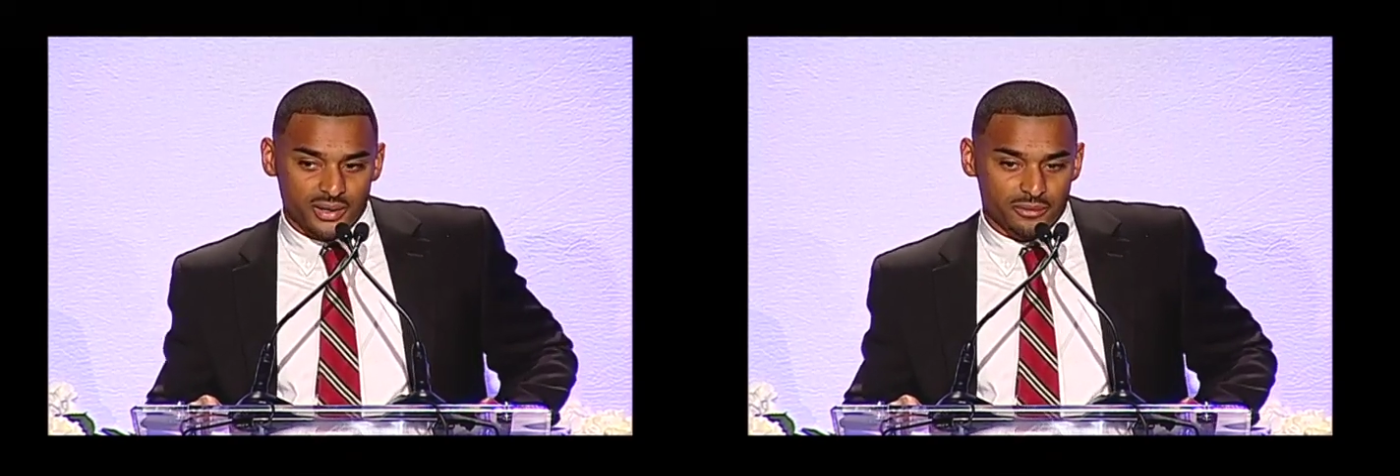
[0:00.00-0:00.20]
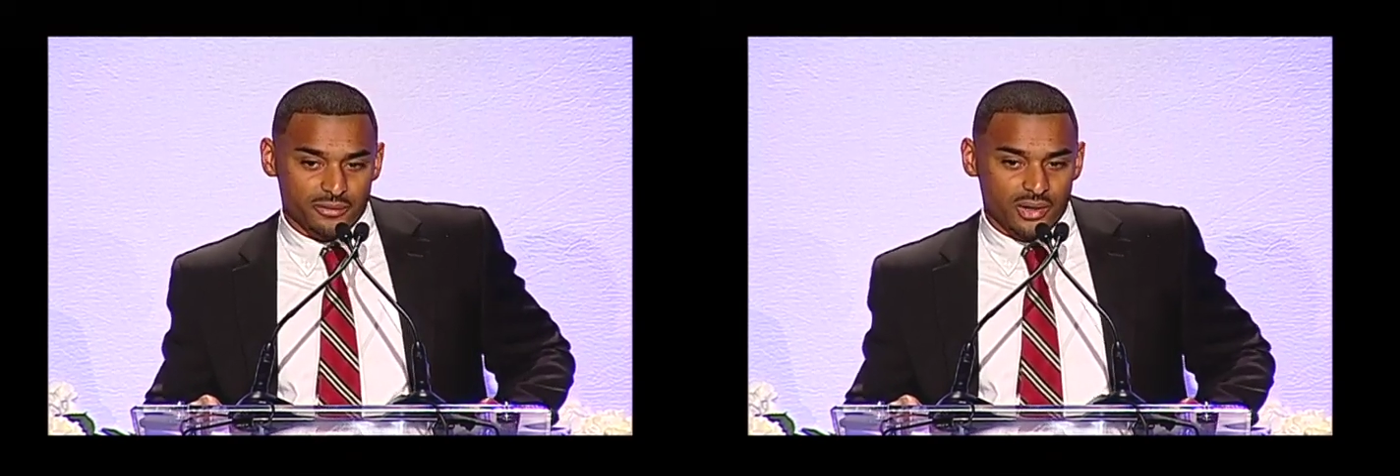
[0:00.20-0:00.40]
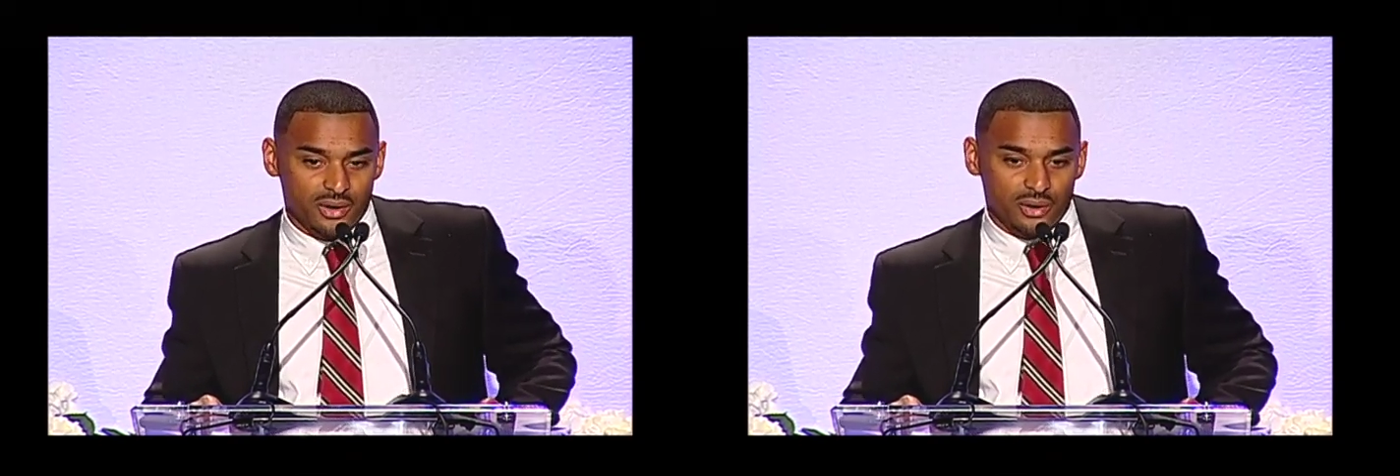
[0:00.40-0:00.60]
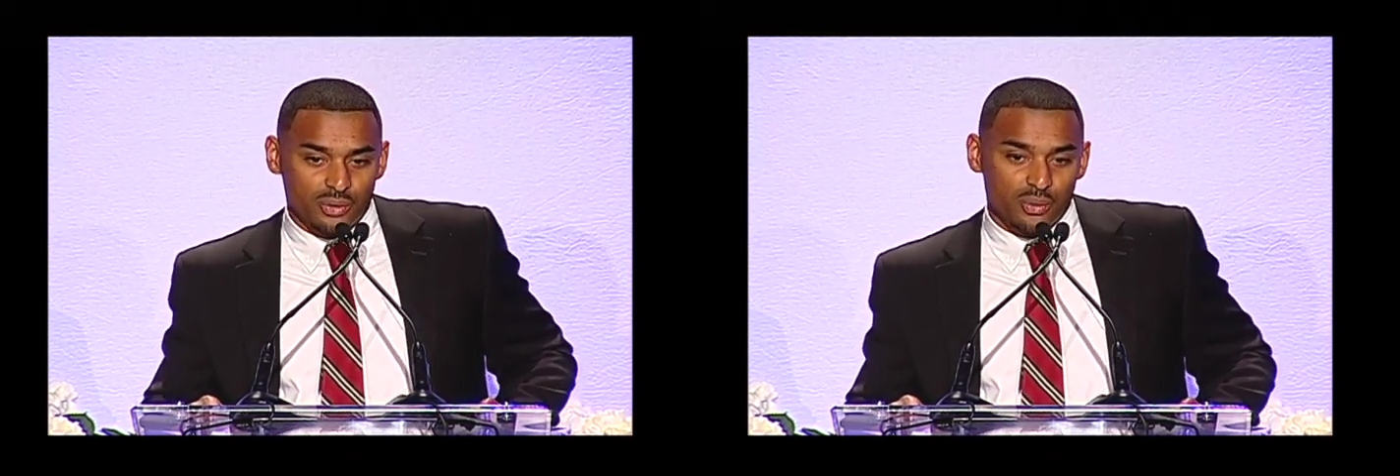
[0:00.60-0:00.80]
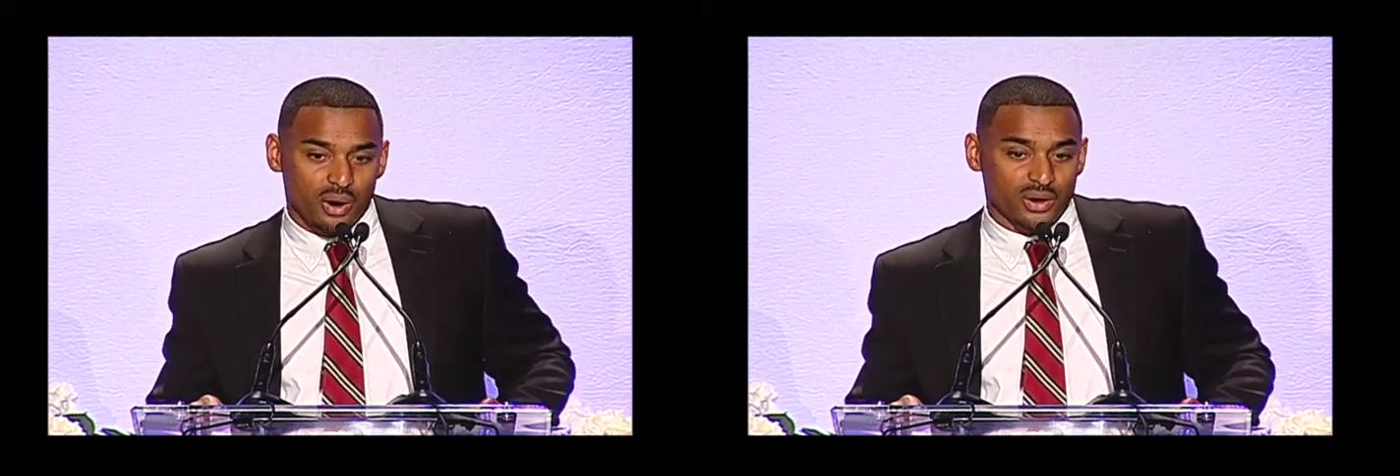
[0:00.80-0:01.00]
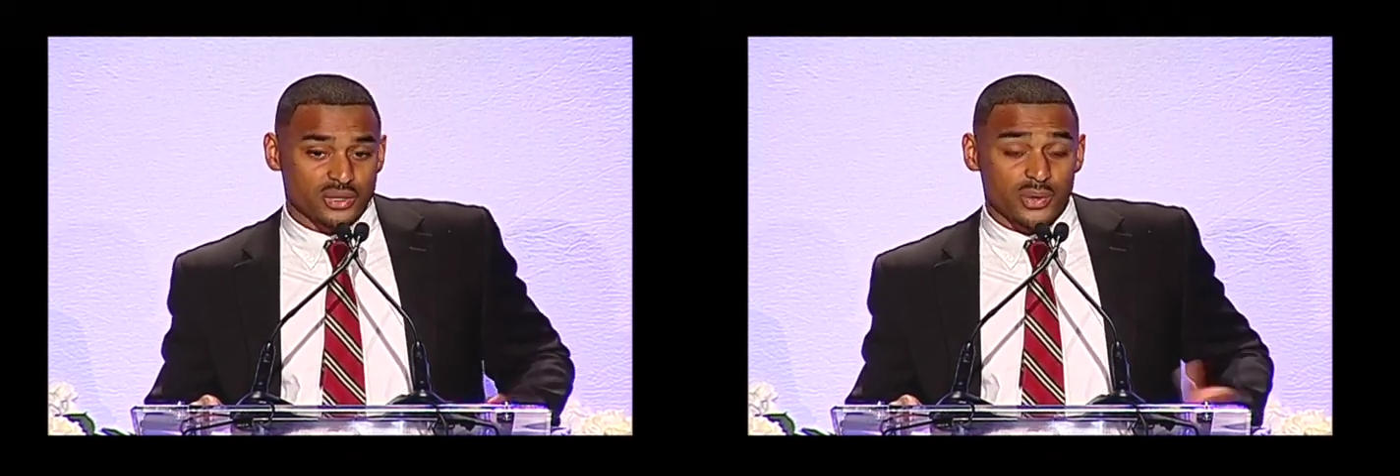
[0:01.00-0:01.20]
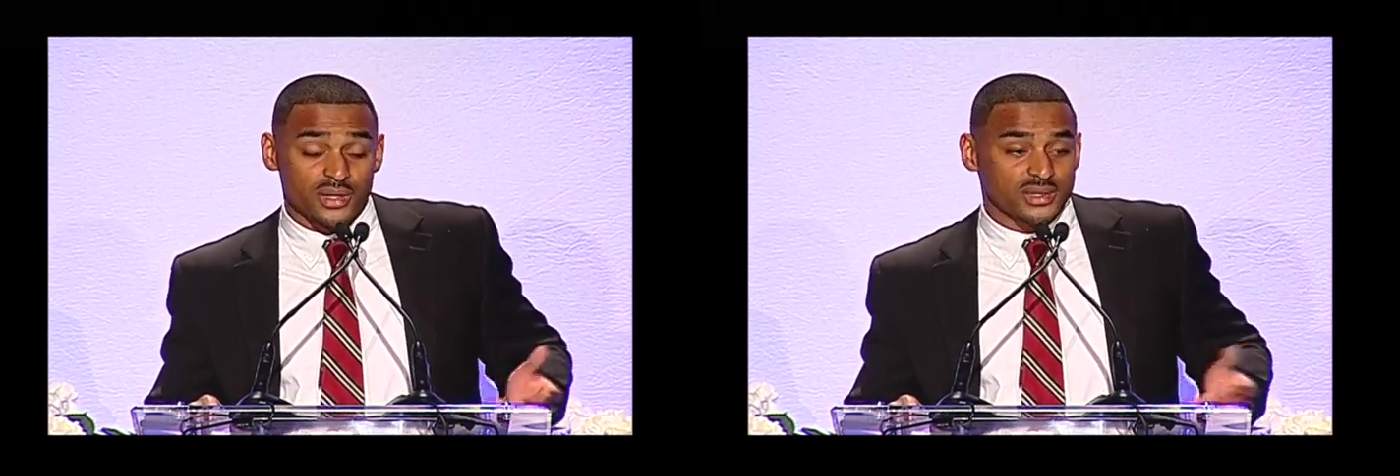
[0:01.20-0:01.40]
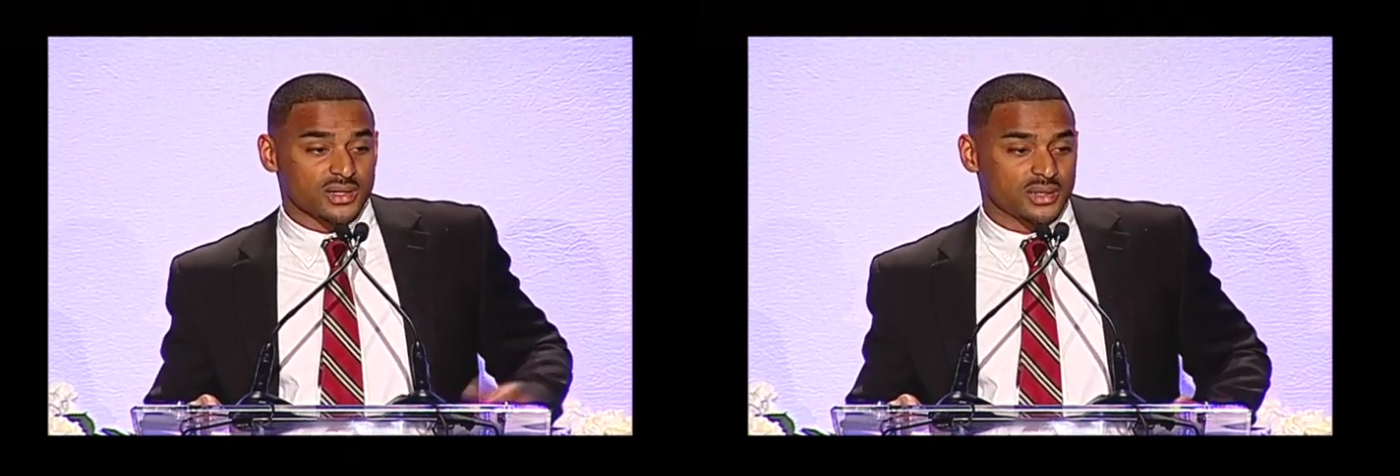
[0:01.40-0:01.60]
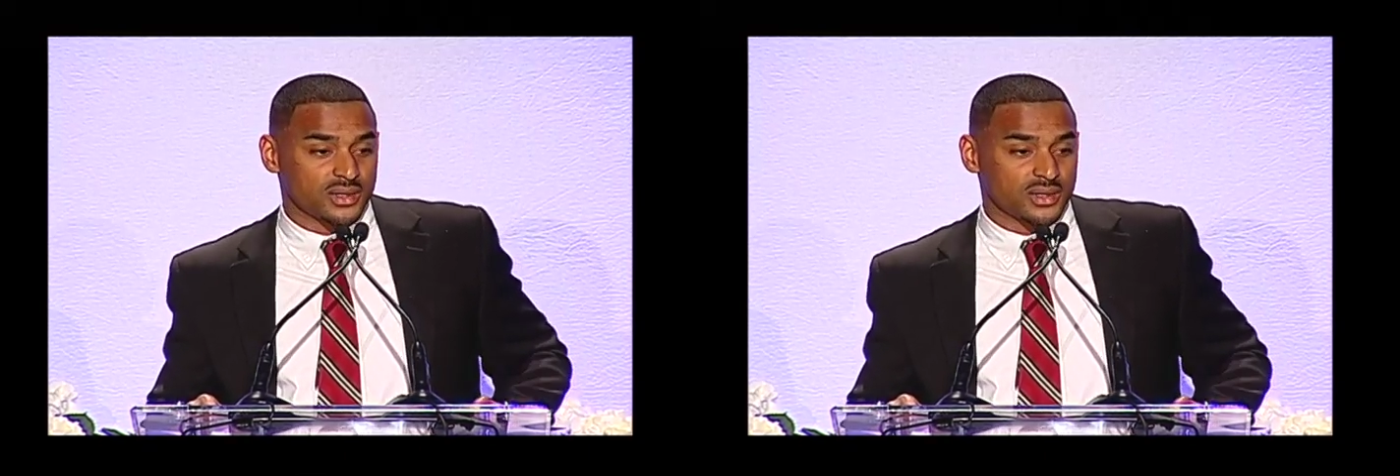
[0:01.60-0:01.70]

of who are twins.